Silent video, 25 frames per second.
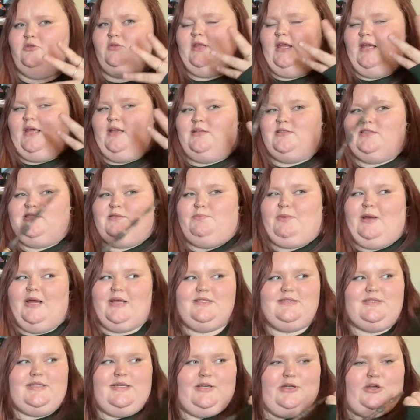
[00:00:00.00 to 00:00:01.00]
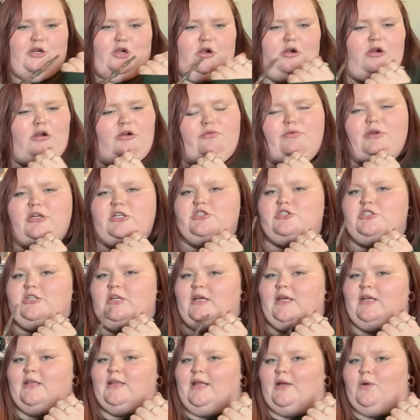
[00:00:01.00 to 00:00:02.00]
like spicy and
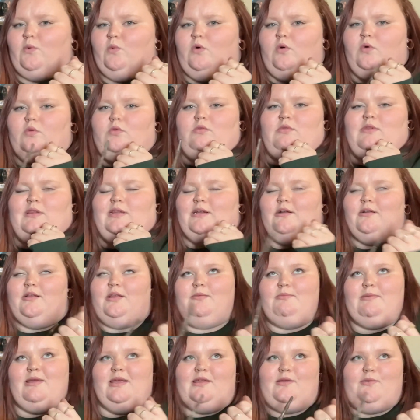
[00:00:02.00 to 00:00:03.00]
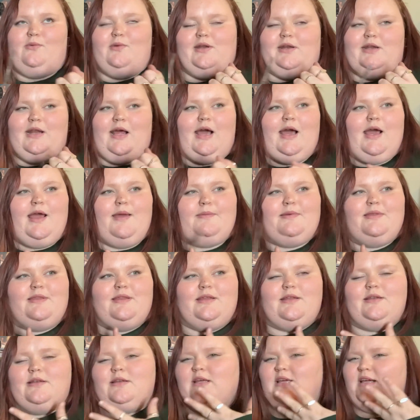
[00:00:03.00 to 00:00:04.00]
heart-wrenching, and like will literally make you want to die, but
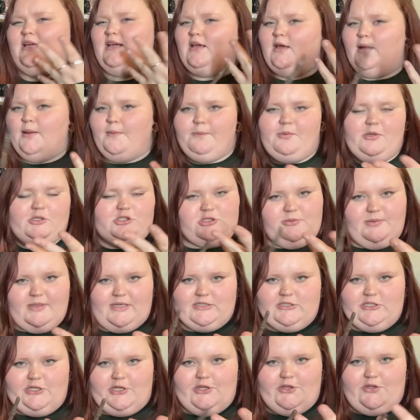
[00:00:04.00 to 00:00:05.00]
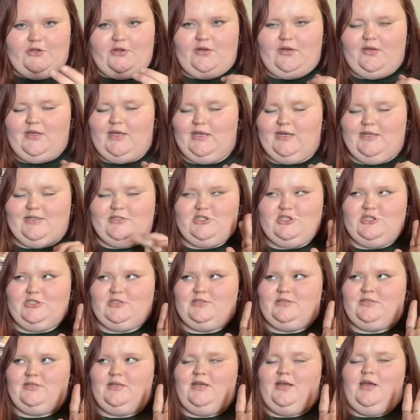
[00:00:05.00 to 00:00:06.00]
then put you back together. And it's
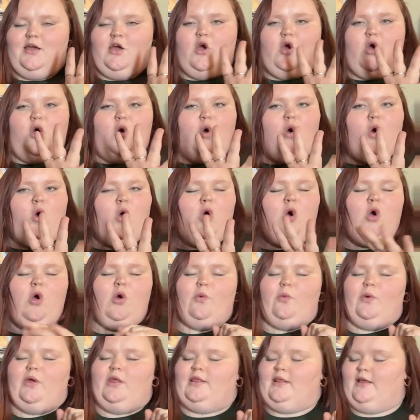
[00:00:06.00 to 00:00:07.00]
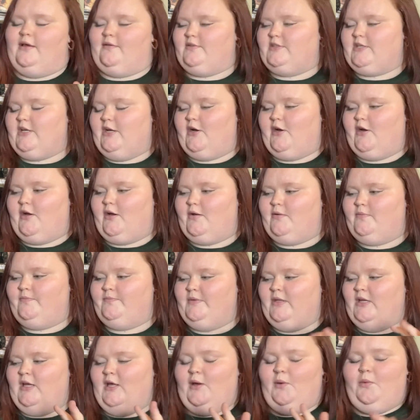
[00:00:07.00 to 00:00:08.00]
just, we love Tara.
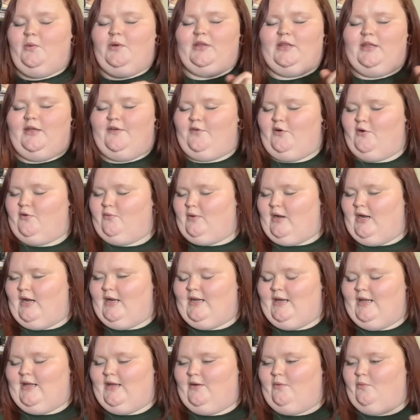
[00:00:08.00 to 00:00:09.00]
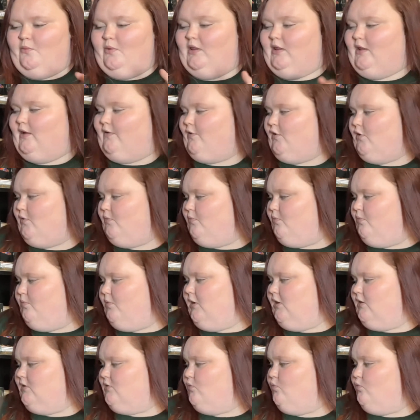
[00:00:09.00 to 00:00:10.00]
We love her writing. We love her
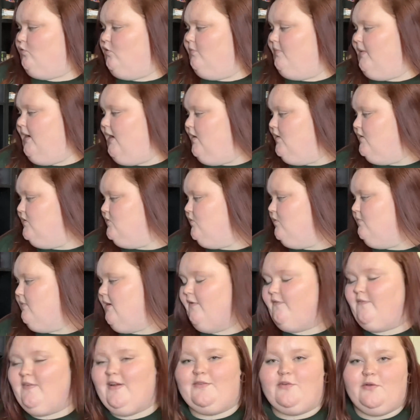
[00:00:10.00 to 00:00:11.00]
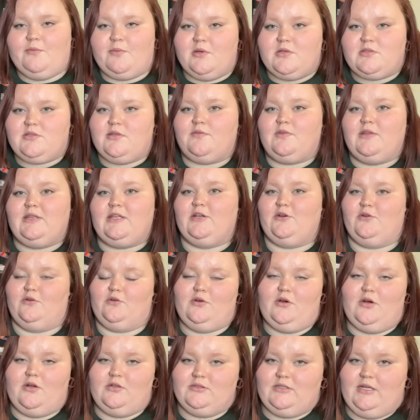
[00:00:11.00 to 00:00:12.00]
books. Rootbound is one of my favorite books of literal
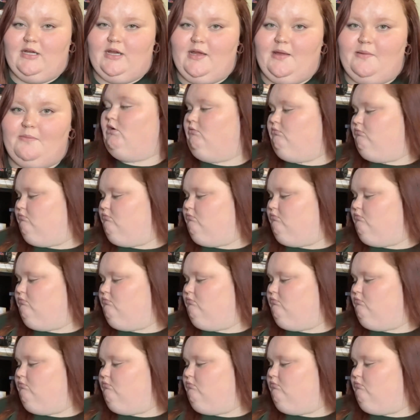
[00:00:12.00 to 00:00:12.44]
all time.